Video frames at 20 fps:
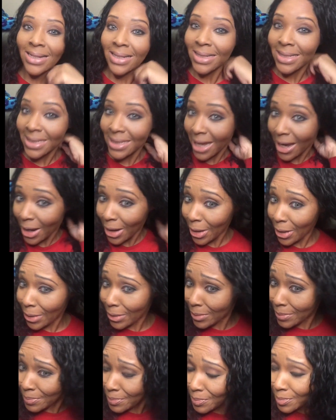
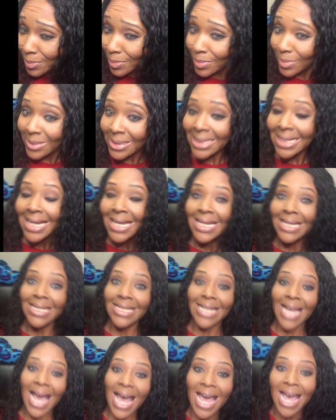So,
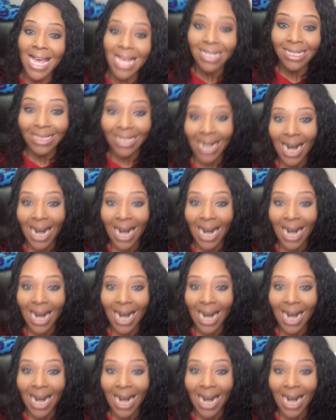yes.